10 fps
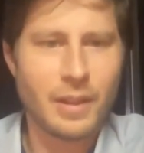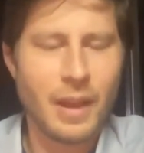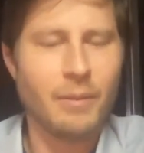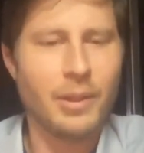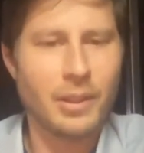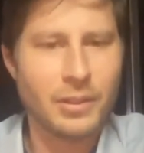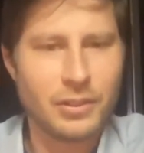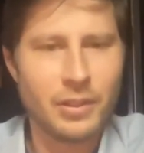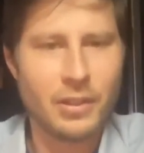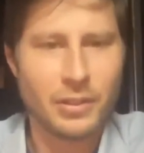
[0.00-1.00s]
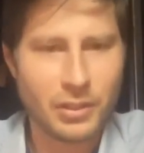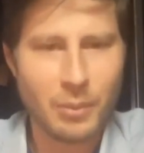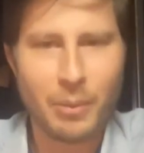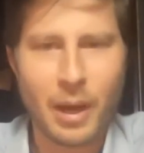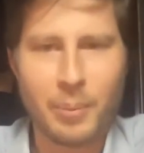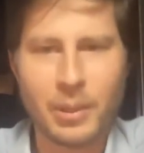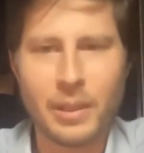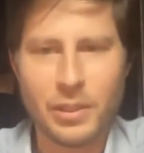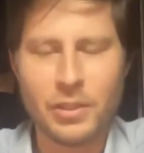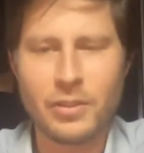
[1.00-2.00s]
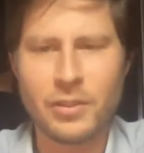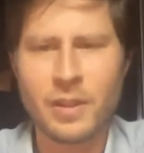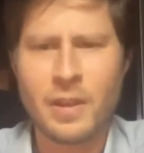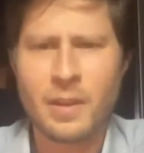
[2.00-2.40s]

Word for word: heavily consider subpopulations.